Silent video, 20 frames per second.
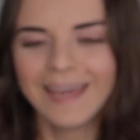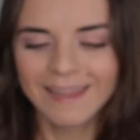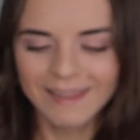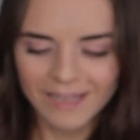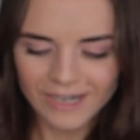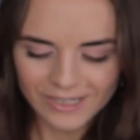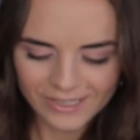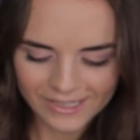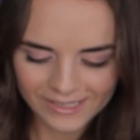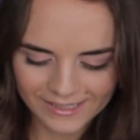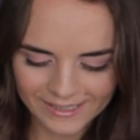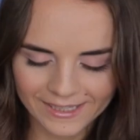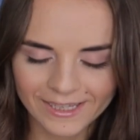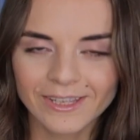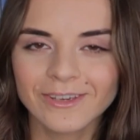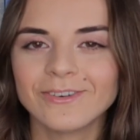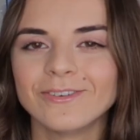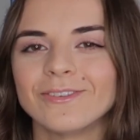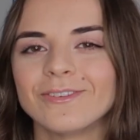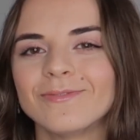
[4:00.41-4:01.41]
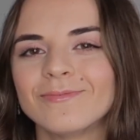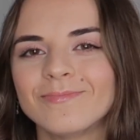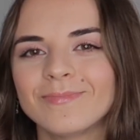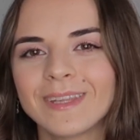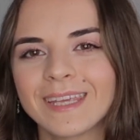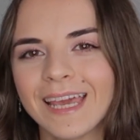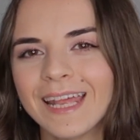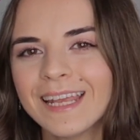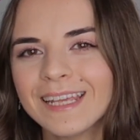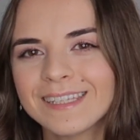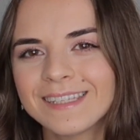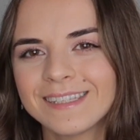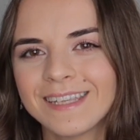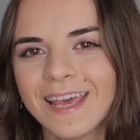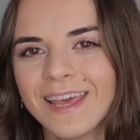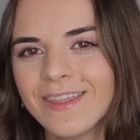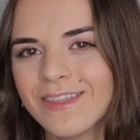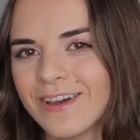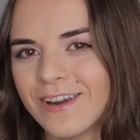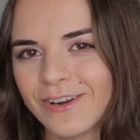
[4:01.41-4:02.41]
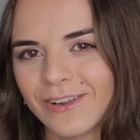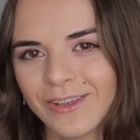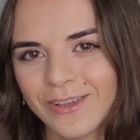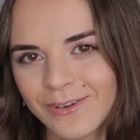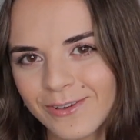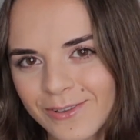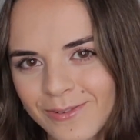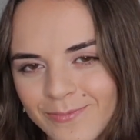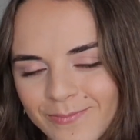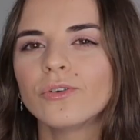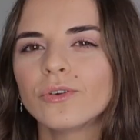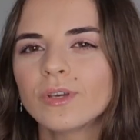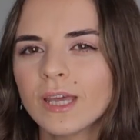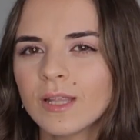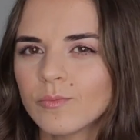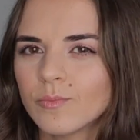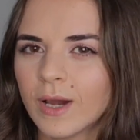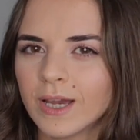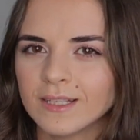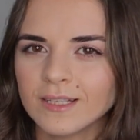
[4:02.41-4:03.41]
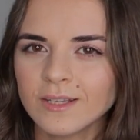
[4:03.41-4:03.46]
They're just cute. Can I say they're cute? You can buy